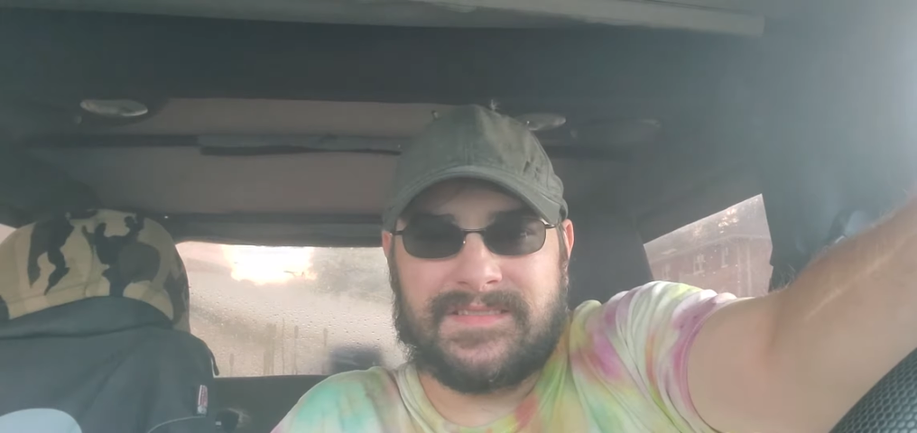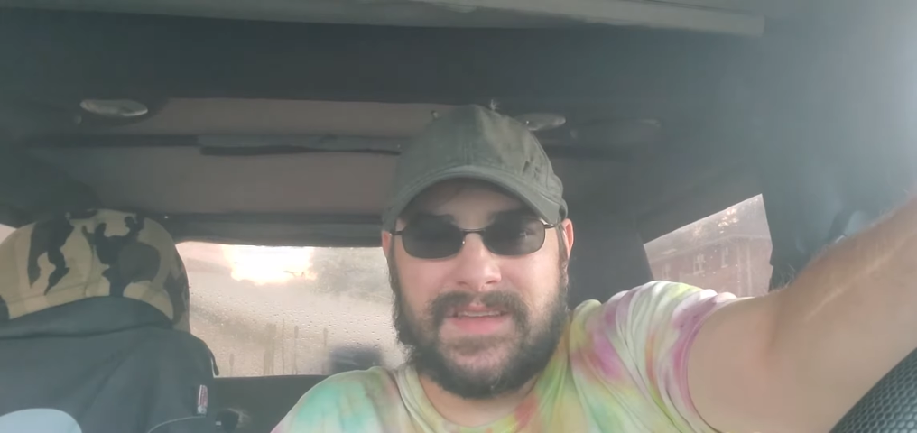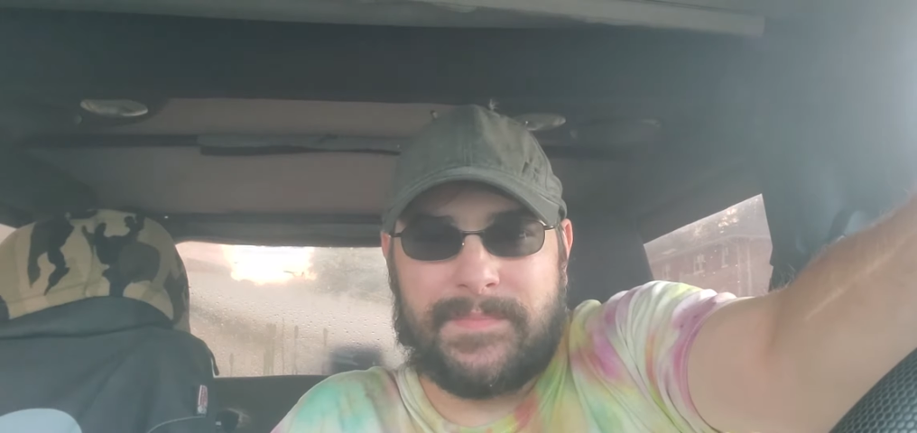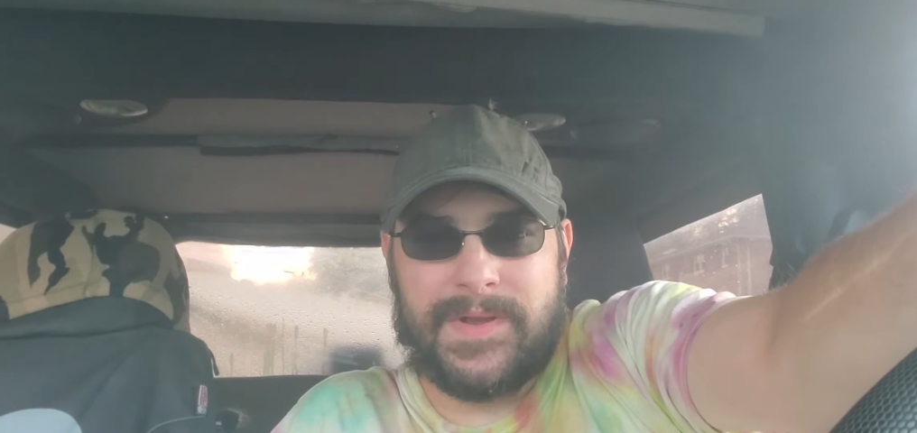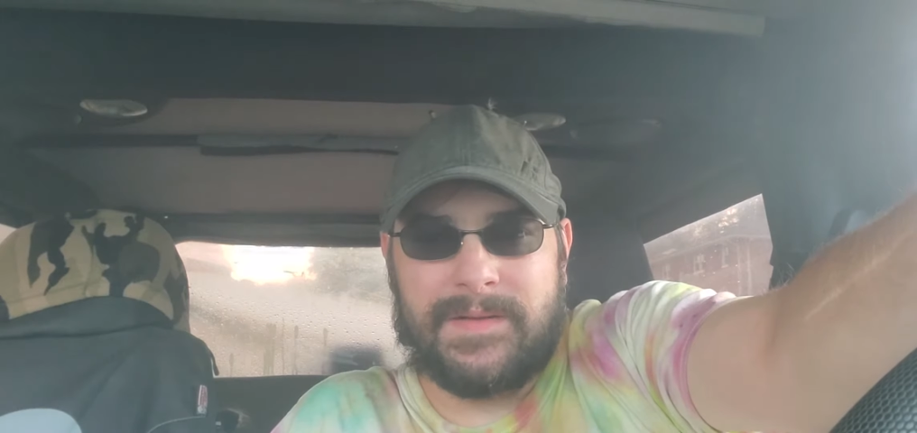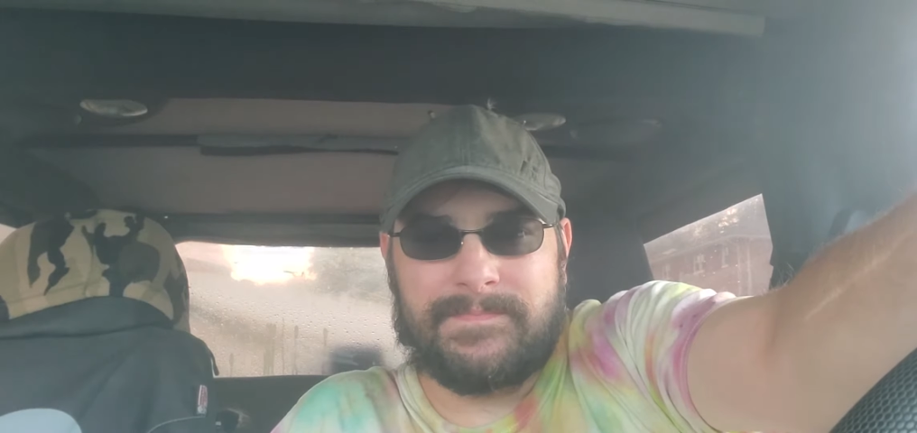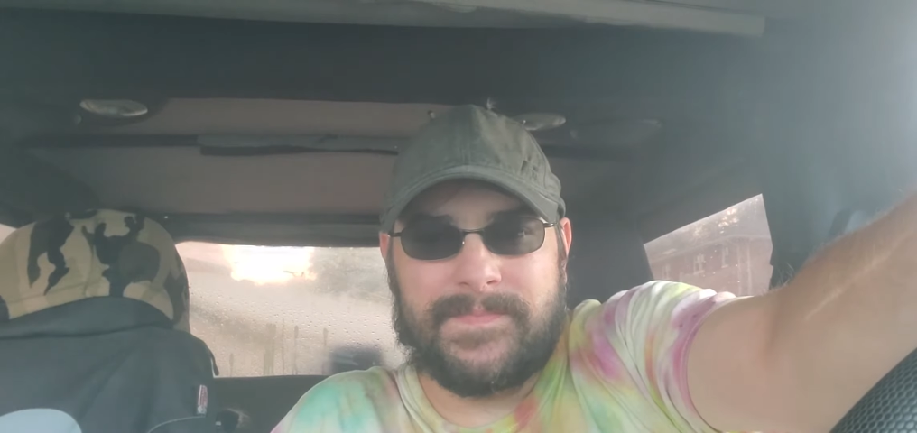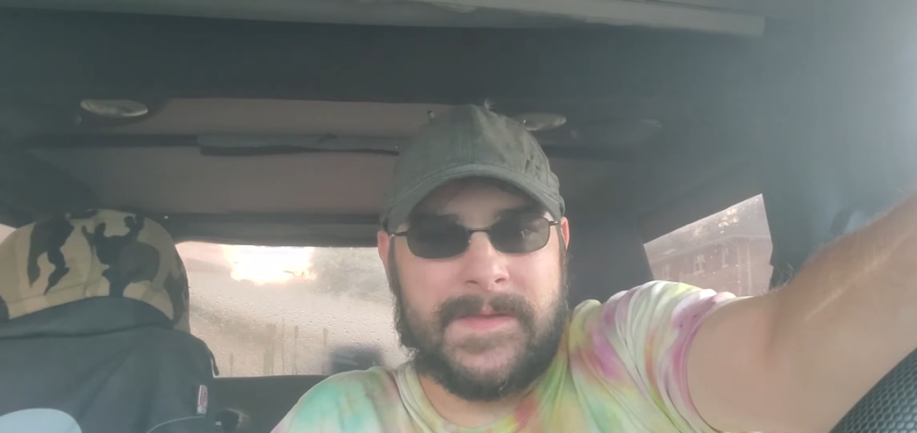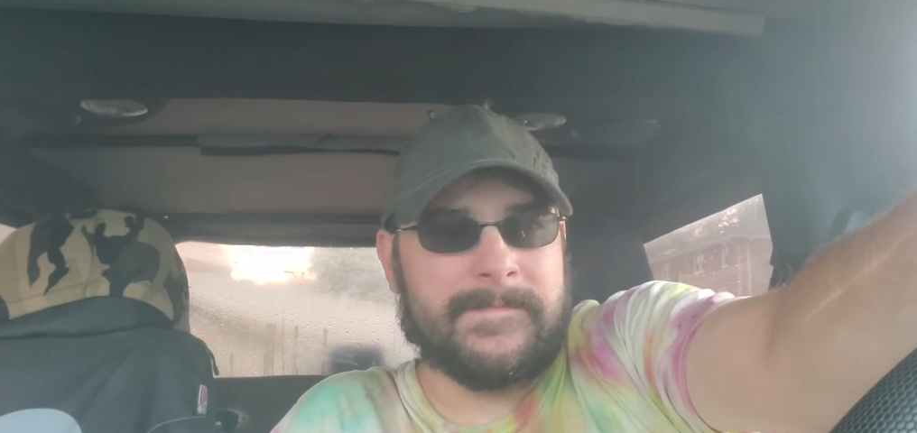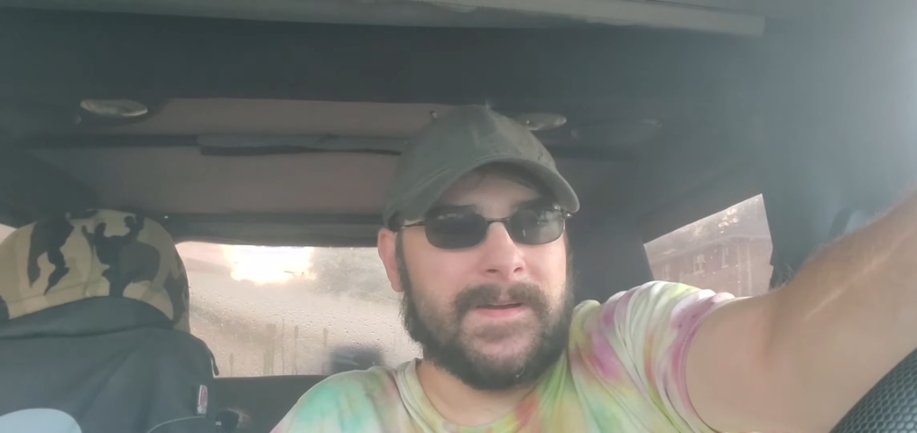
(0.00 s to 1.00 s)
stepping up
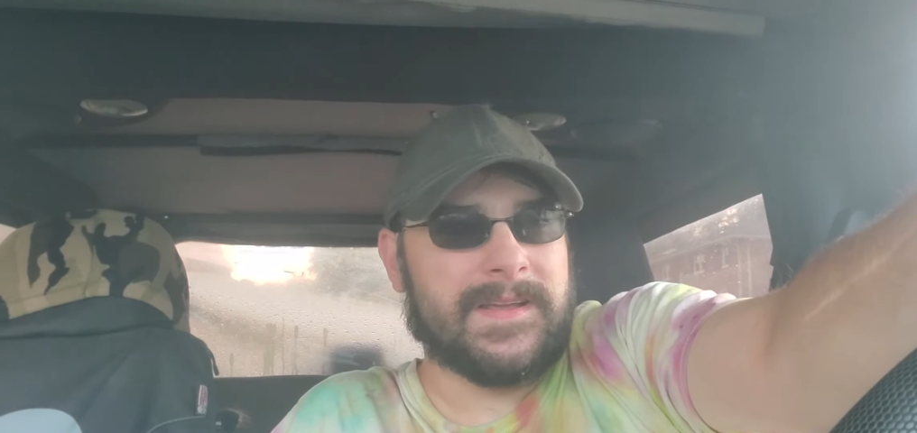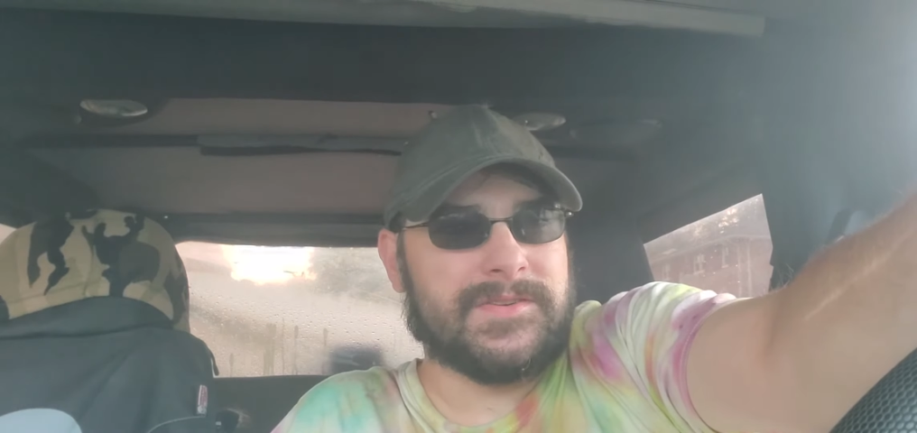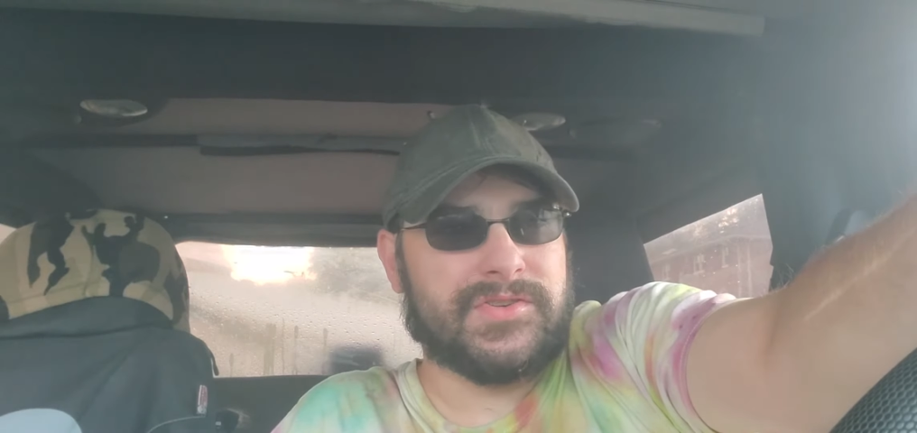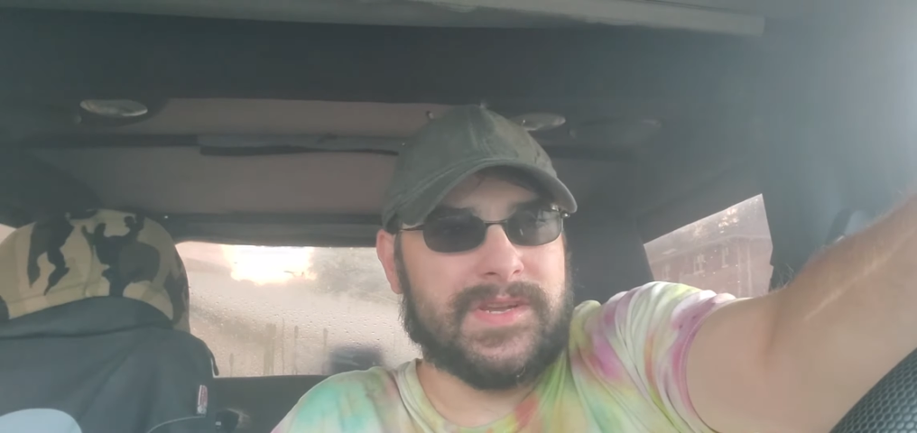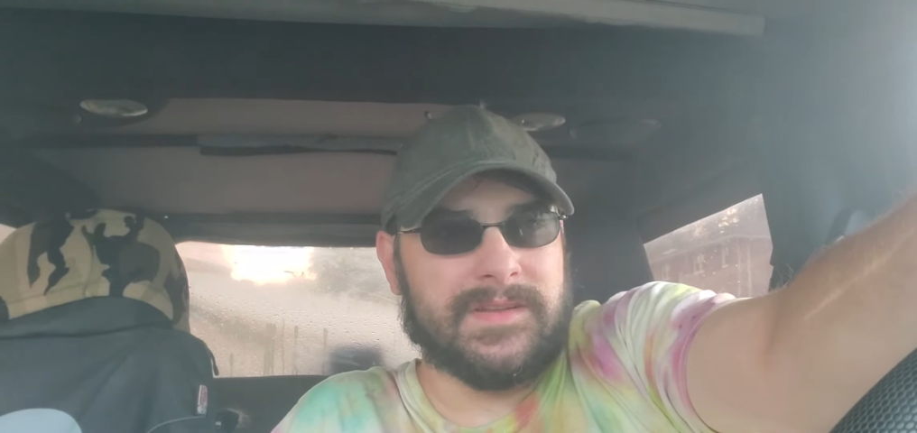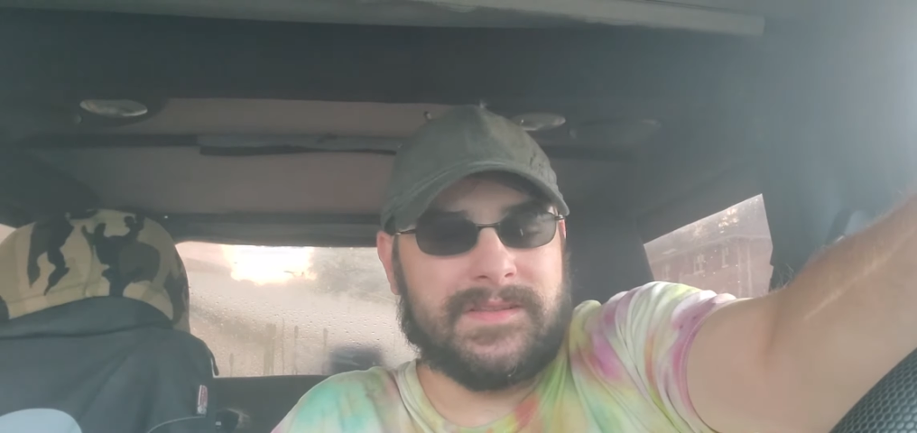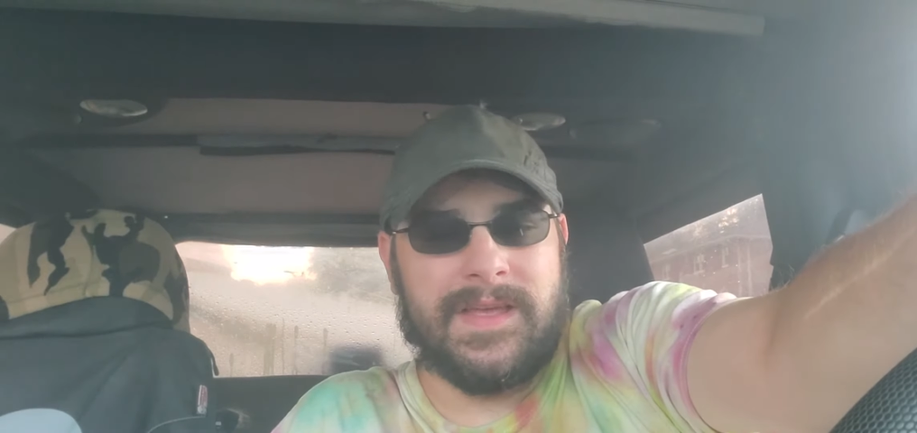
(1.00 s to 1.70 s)
their fucking shit.